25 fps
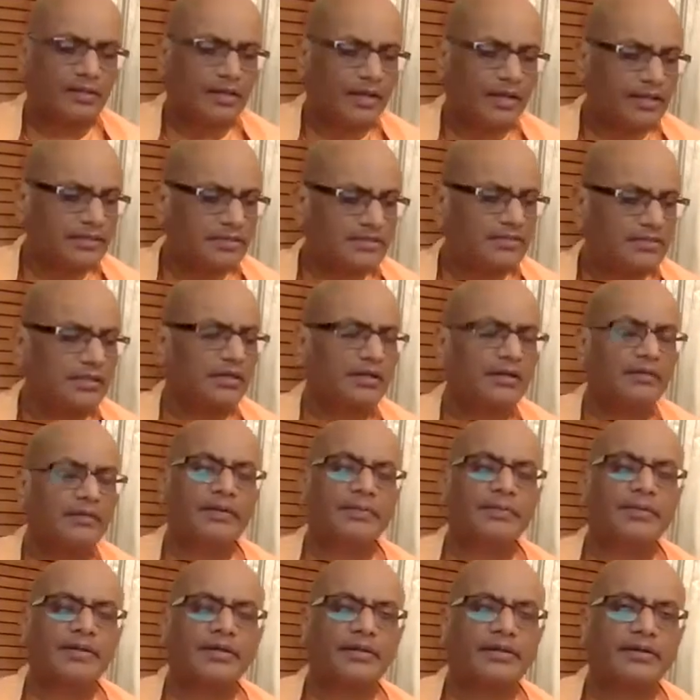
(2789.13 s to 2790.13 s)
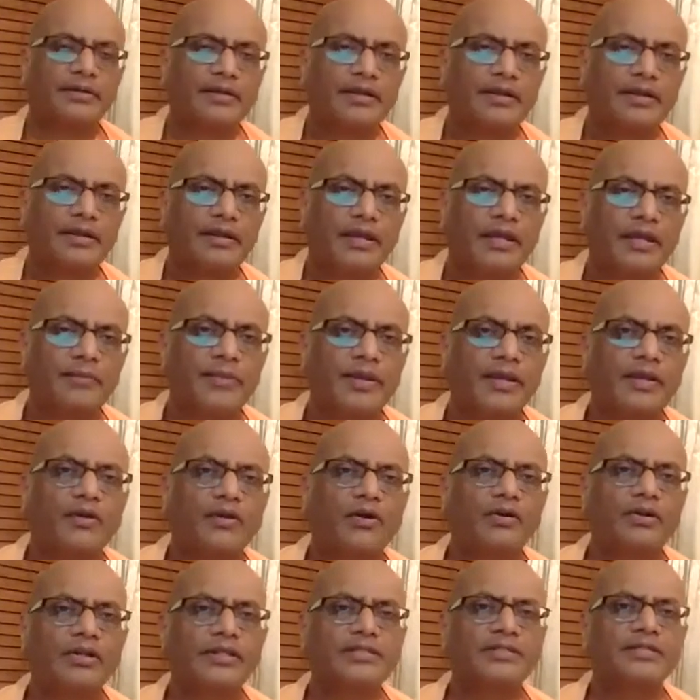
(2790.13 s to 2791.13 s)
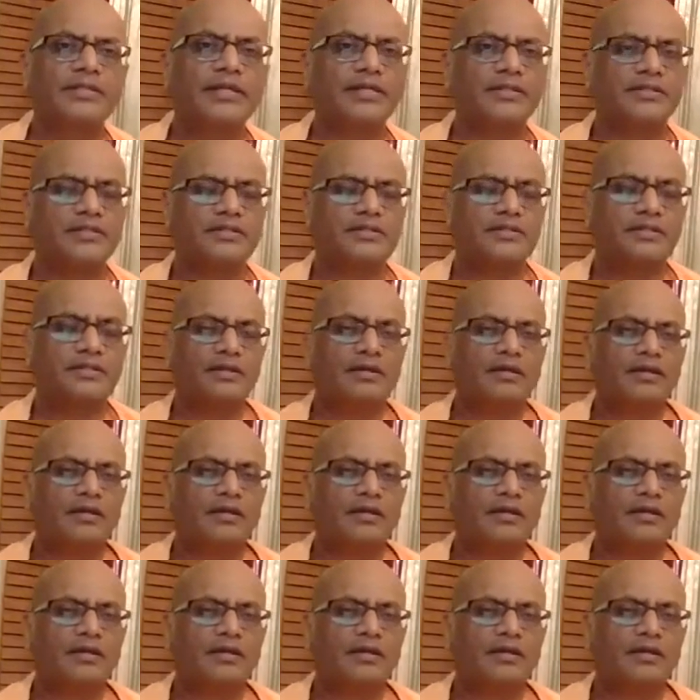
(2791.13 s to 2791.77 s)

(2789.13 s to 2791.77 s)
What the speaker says: I still remember in my college days,